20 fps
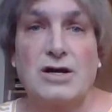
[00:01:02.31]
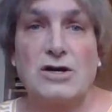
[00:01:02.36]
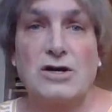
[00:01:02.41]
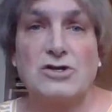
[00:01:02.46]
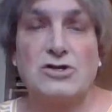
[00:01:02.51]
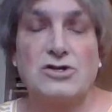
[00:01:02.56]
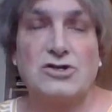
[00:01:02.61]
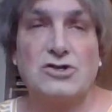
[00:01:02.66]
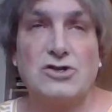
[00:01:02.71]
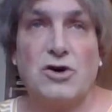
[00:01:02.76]

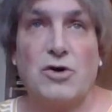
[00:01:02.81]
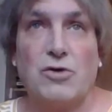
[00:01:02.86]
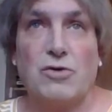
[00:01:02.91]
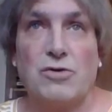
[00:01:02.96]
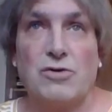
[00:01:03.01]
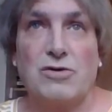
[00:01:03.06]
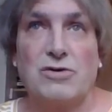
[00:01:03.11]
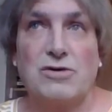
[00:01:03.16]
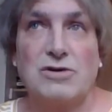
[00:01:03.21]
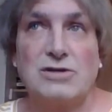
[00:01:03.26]
So
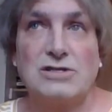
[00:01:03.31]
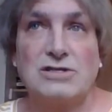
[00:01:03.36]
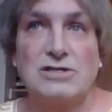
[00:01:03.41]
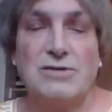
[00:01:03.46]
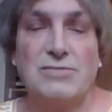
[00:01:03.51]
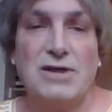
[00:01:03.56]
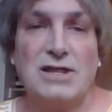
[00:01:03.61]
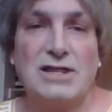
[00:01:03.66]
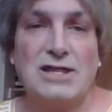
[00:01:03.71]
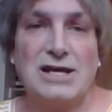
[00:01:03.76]

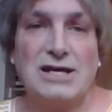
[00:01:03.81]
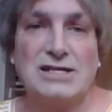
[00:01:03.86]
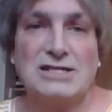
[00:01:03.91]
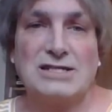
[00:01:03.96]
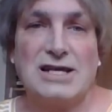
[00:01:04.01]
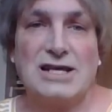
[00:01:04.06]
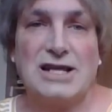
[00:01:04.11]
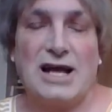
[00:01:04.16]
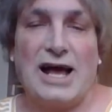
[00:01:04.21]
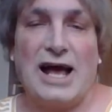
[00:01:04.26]
some of the things
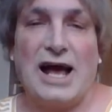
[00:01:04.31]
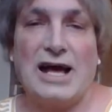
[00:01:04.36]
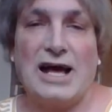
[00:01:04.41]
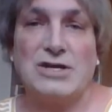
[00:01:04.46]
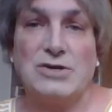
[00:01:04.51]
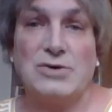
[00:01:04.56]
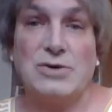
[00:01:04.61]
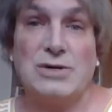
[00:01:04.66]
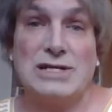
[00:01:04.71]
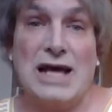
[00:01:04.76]
that I had
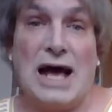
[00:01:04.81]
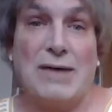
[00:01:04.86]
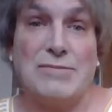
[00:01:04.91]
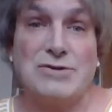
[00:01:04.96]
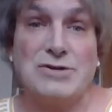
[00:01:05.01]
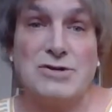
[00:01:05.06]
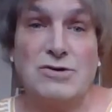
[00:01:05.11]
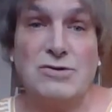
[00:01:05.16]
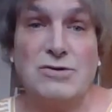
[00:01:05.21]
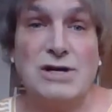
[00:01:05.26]
to
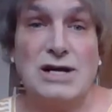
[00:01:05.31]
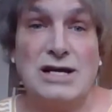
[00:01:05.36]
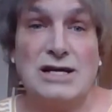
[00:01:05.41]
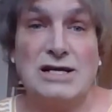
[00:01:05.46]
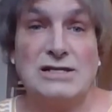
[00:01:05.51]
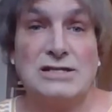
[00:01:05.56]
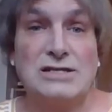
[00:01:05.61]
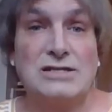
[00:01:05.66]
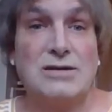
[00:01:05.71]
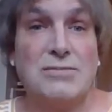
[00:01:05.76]
adapt to
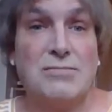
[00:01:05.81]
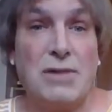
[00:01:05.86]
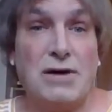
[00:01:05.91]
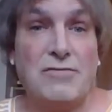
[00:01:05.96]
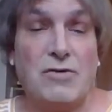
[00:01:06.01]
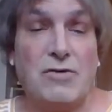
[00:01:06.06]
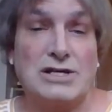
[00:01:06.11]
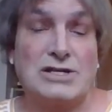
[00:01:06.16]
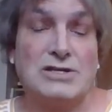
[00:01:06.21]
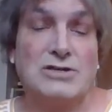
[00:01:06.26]
is my
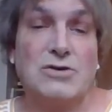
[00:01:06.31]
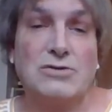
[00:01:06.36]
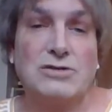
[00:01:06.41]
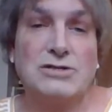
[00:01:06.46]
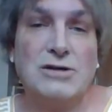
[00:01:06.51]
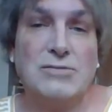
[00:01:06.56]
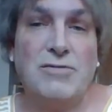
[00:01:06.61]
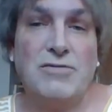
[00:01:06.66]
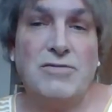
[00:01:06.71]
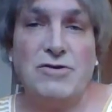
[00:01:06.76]
voice. So
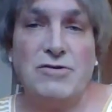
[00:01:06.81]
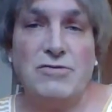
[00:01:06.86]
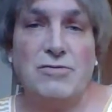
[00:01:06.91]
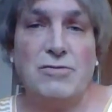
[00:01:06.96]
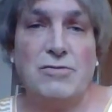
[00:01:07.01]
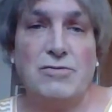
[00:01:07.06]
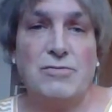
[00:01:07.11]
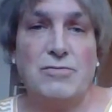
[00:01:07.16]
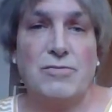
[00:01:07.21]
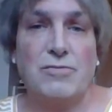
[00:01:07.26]
some of
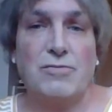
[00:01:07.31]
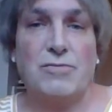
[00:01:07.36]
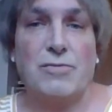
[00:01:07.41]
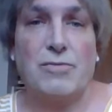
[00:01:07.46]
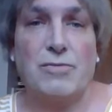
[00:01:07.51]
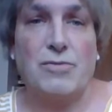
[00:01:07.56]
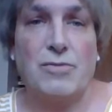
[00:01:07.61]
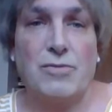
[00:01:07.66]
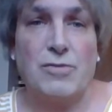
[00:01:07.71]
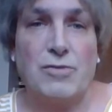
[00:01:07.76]
you,
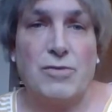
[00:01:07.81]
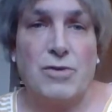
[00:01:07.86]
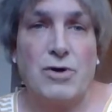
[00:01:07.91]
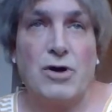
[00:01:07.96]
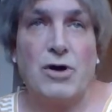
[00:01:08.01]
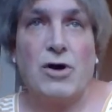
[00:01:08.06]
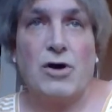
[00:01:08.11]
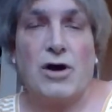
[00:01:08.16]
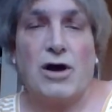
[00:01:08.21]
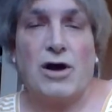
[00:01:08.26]

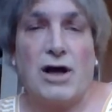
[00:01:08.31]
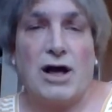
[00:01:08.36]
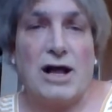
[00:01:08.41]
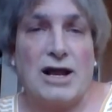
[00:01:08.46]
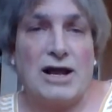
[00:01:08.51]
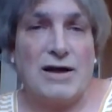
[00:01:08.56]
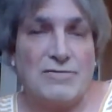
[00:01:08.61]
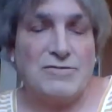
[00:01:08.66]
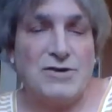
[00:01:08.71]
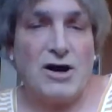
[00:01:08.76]
and
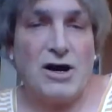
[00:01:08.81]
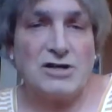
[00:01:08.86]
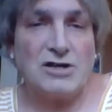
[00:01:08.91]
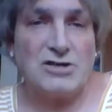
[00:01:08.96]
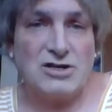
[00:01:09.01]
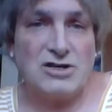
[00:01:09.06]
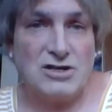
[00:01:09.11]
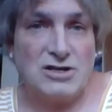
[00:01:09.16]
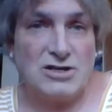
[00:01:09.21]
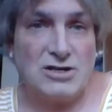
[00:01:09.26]
I've
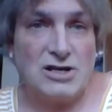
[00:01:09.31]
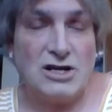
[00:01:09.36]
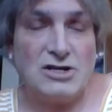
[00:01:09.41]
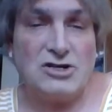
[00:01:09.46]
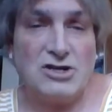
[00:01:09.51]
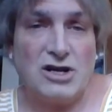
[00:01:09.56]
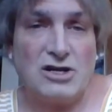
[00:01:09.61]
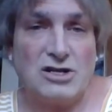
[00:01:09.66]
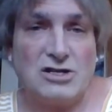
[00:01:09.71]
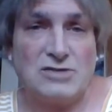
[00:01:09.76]

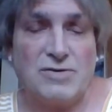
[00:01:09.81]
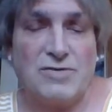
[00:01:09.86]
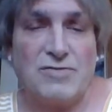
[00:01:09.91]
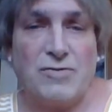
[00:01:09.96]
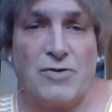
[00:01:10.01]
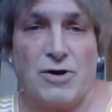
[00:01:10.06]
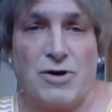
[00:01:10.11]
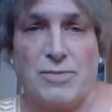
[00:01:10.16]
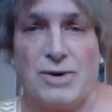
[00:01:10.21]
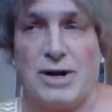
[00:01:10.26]
touched on this
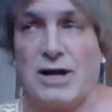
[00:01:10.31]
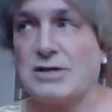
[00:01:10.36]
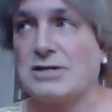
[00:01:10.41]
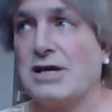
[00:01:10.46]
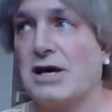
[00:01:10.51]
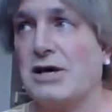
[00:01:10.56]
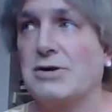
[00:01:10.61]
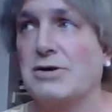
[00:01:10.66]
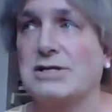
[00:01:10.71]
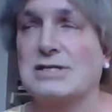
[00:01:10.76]
before, but I'll
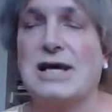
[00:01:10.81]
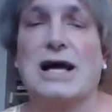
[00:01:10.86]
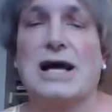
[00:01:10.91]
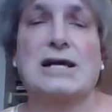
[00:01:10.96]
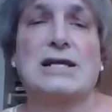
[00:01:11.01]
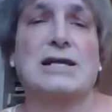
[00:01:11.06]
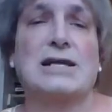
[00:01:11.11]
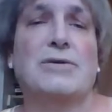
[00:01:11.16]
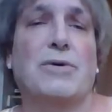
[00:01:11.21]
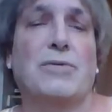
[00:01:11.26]
tell you
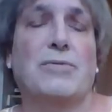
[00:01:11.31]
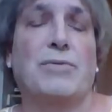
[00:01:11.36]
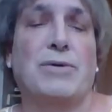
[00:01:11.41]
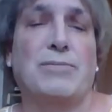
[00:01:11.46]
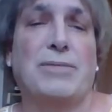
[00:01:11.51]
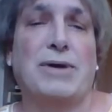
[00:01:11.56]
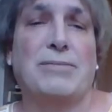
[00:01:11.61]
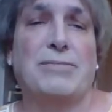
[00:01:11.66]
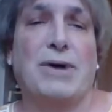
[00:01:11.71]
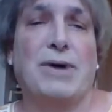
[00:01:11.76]
exactly what we
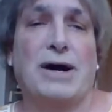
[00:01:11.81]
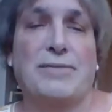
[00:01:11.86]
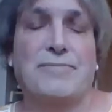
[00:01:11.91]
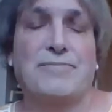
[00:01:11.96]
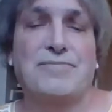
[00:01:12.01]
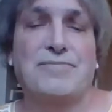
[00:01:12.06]
mean by